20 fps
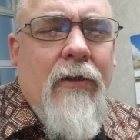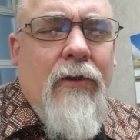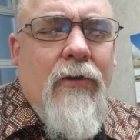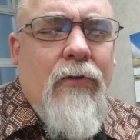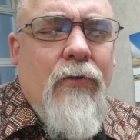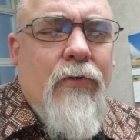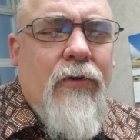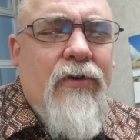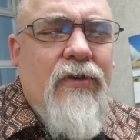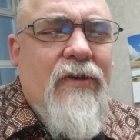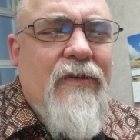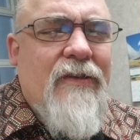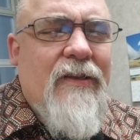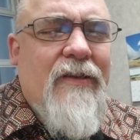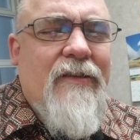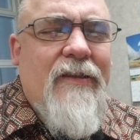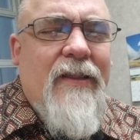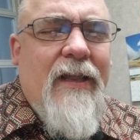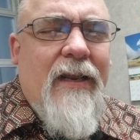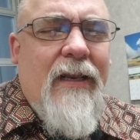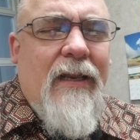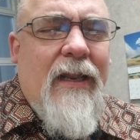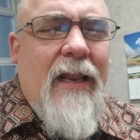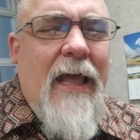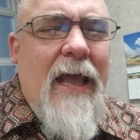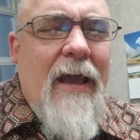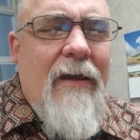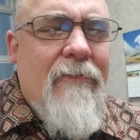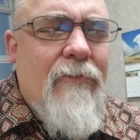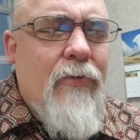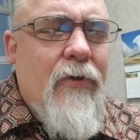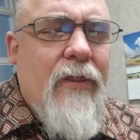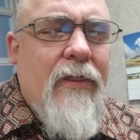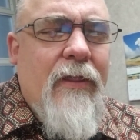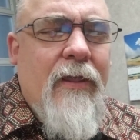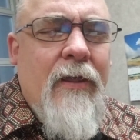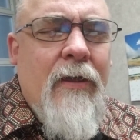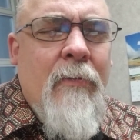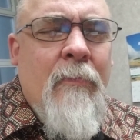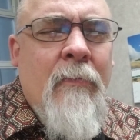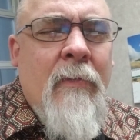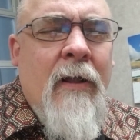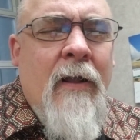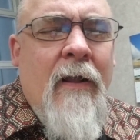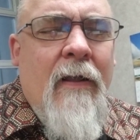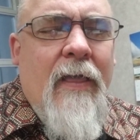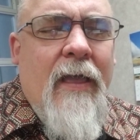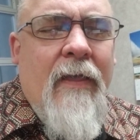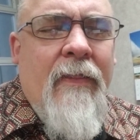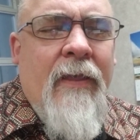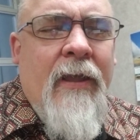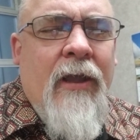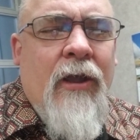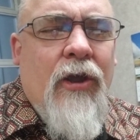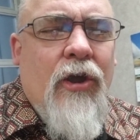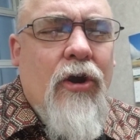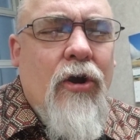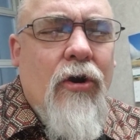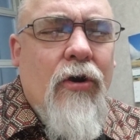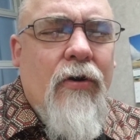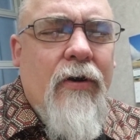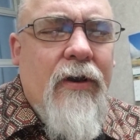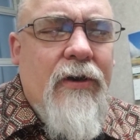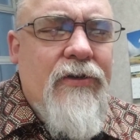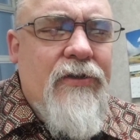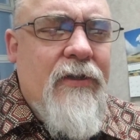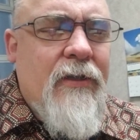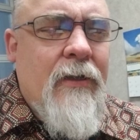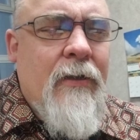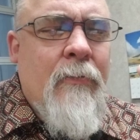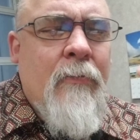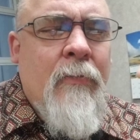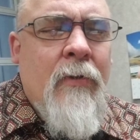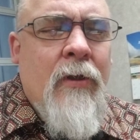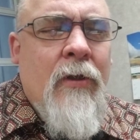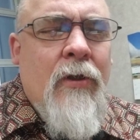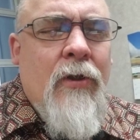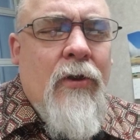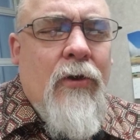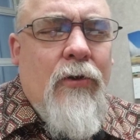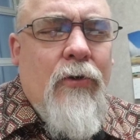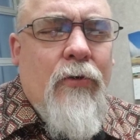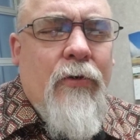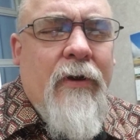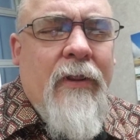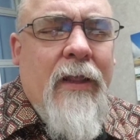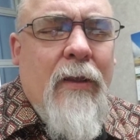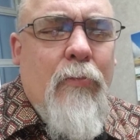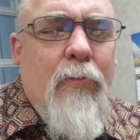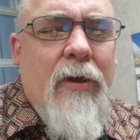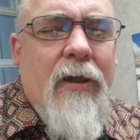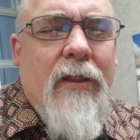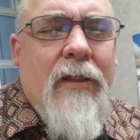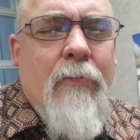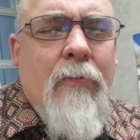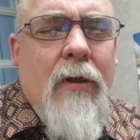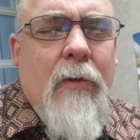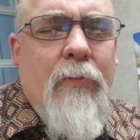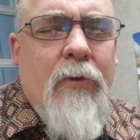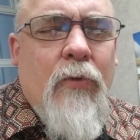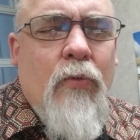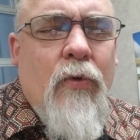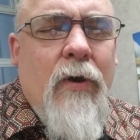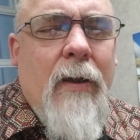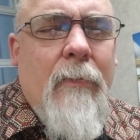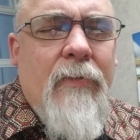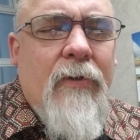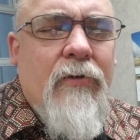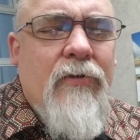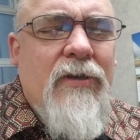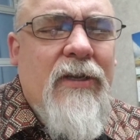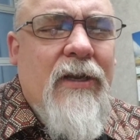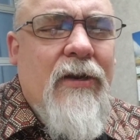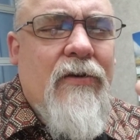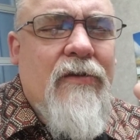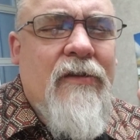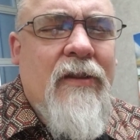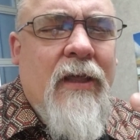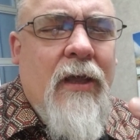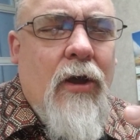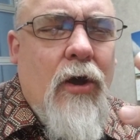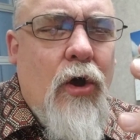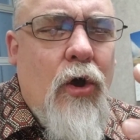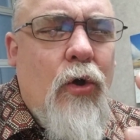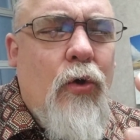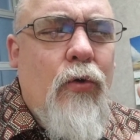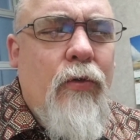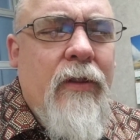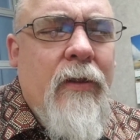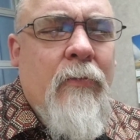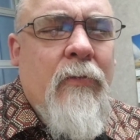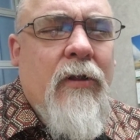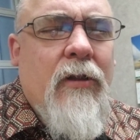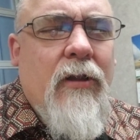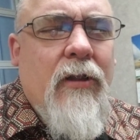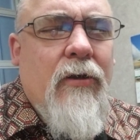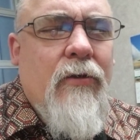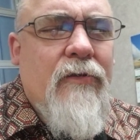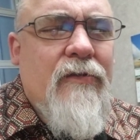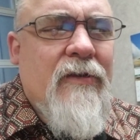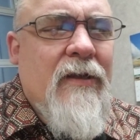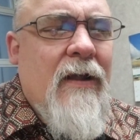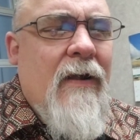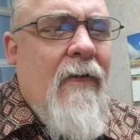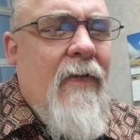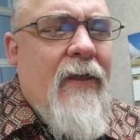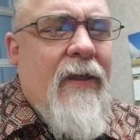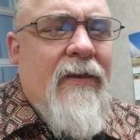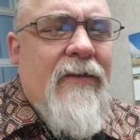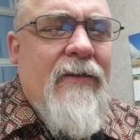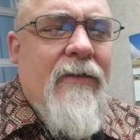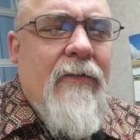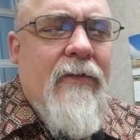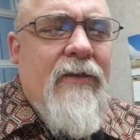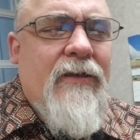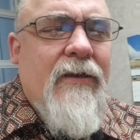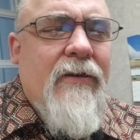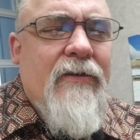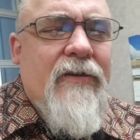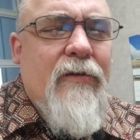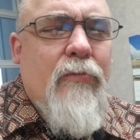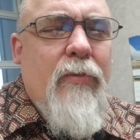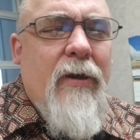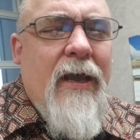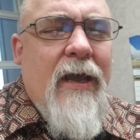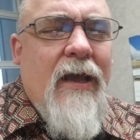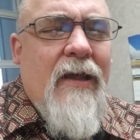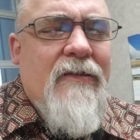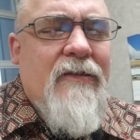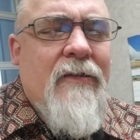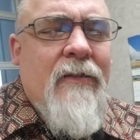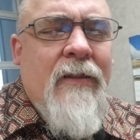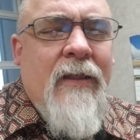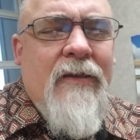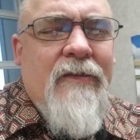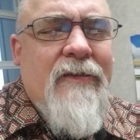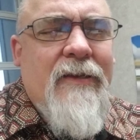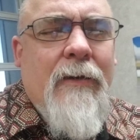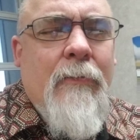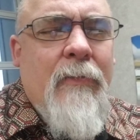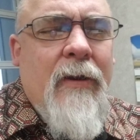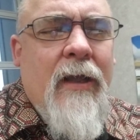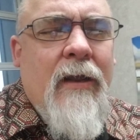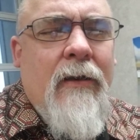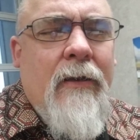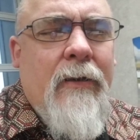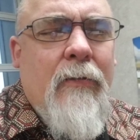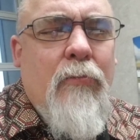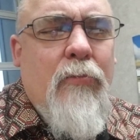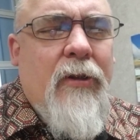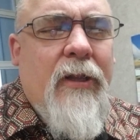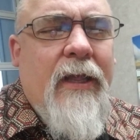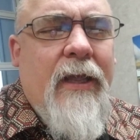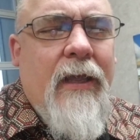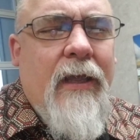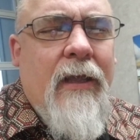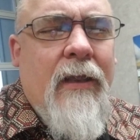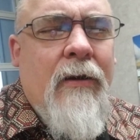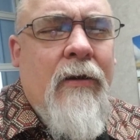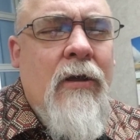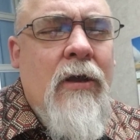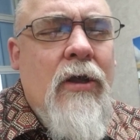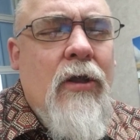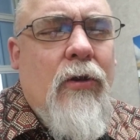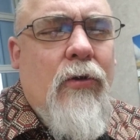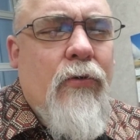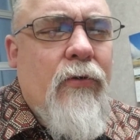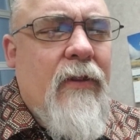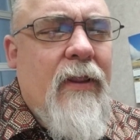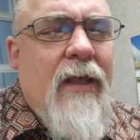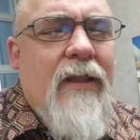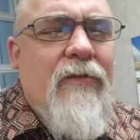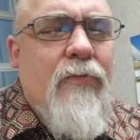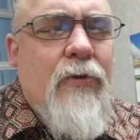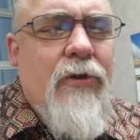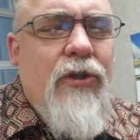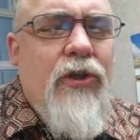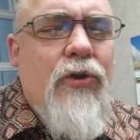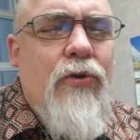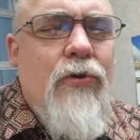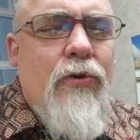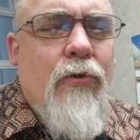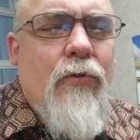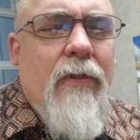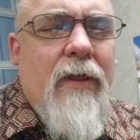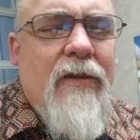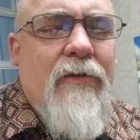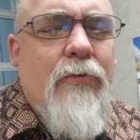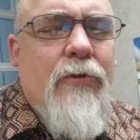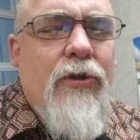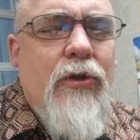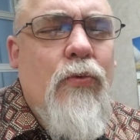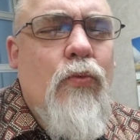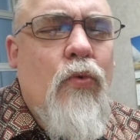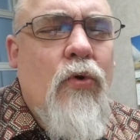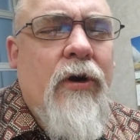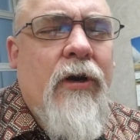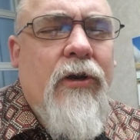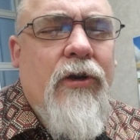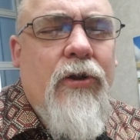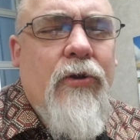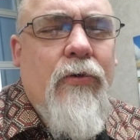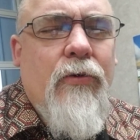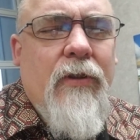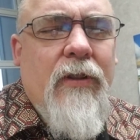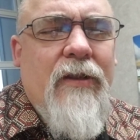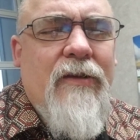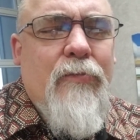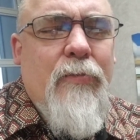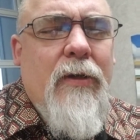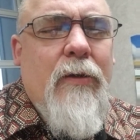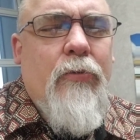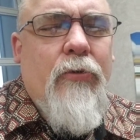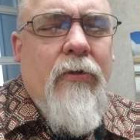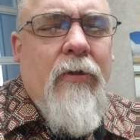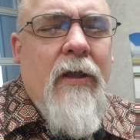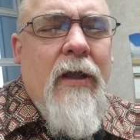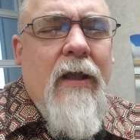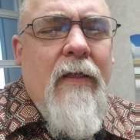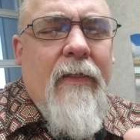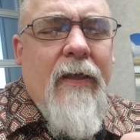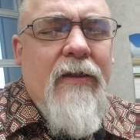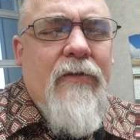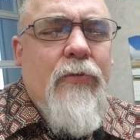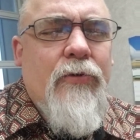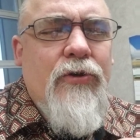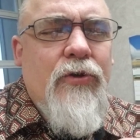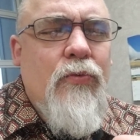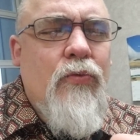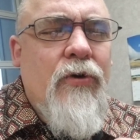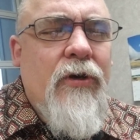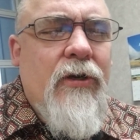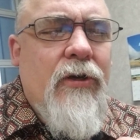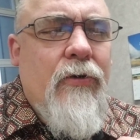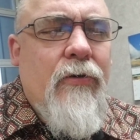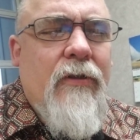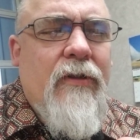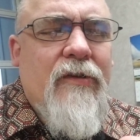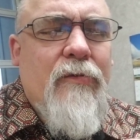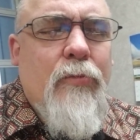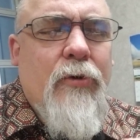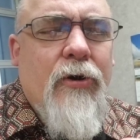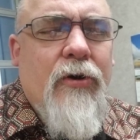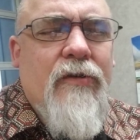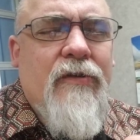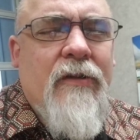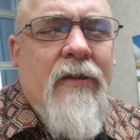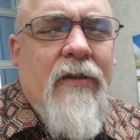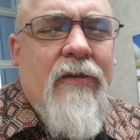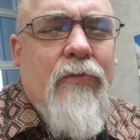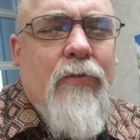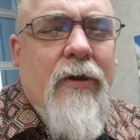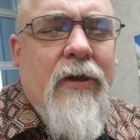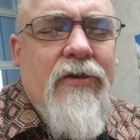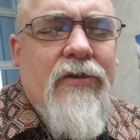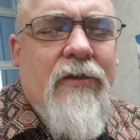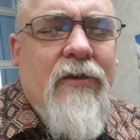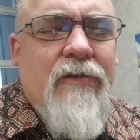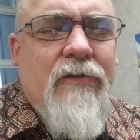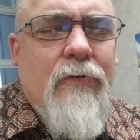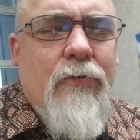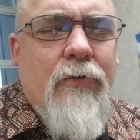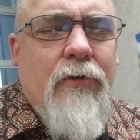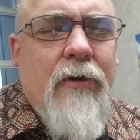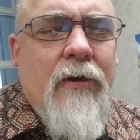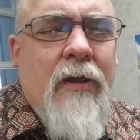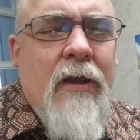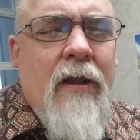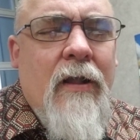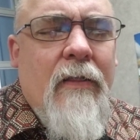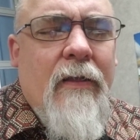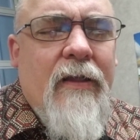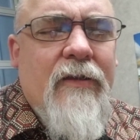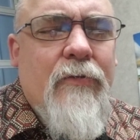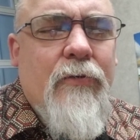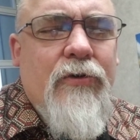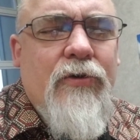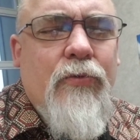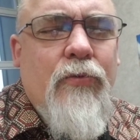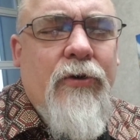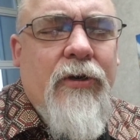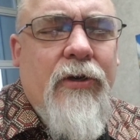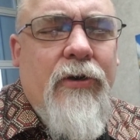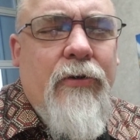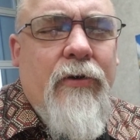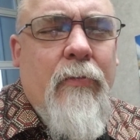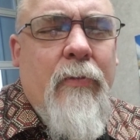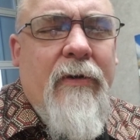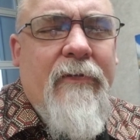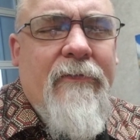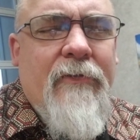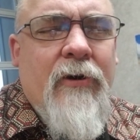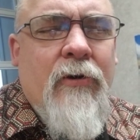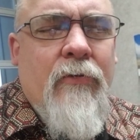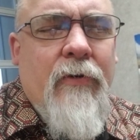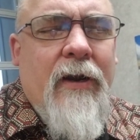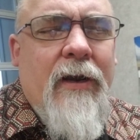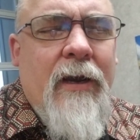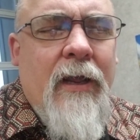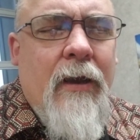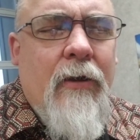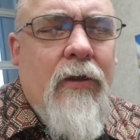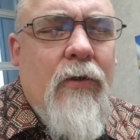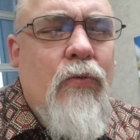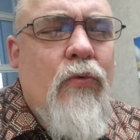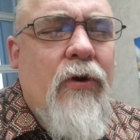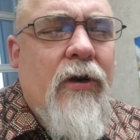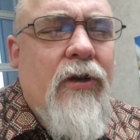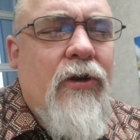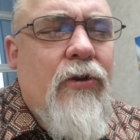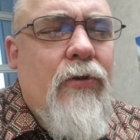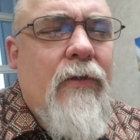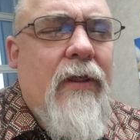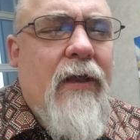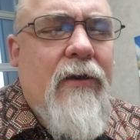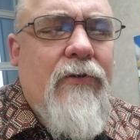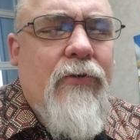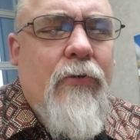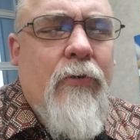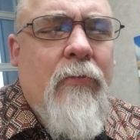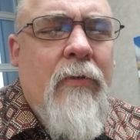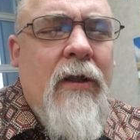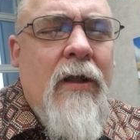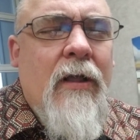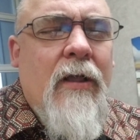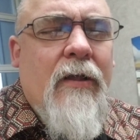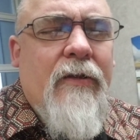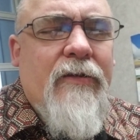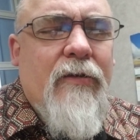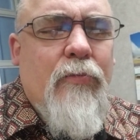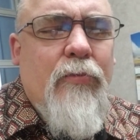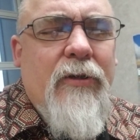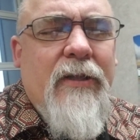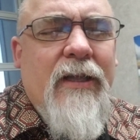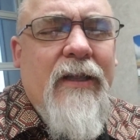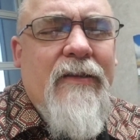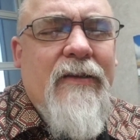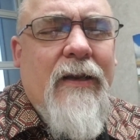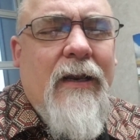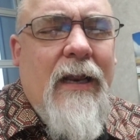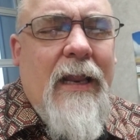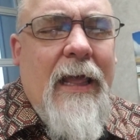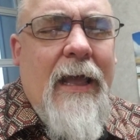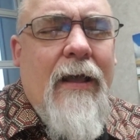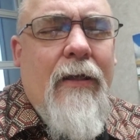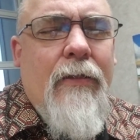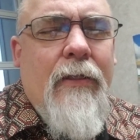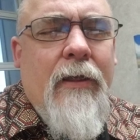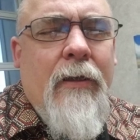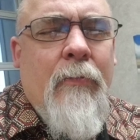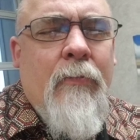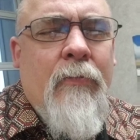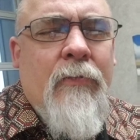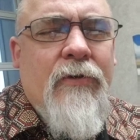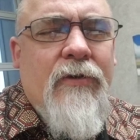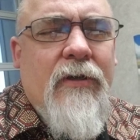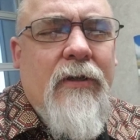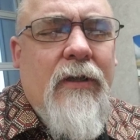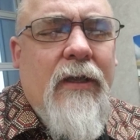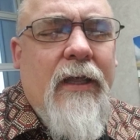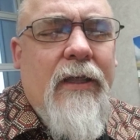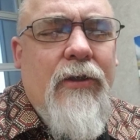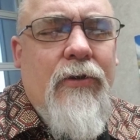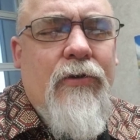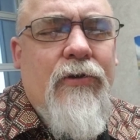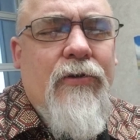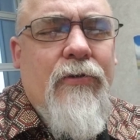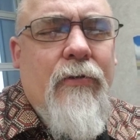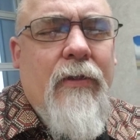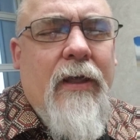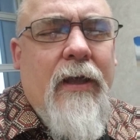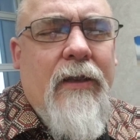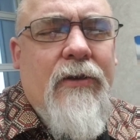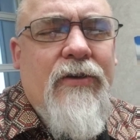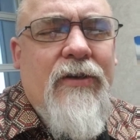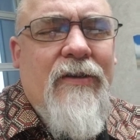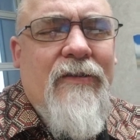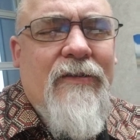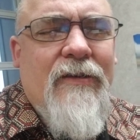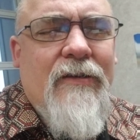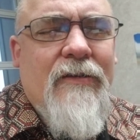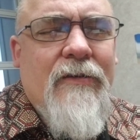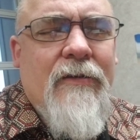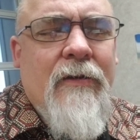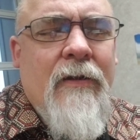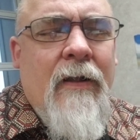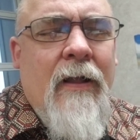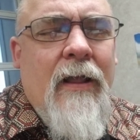Lord, just as they laugh with them and they encourage them, Lord, and they pick them up and wipe their tears and they hold them close until the tears have passed and then they set them down and let them play again. Lord, that's what you do. That's what you want to do to these people. That's what you want to do to this person that's watching this, Lord. That's what you want to do to my friend right now. You want to do that to him. So please allow them to let you do that, Jesus.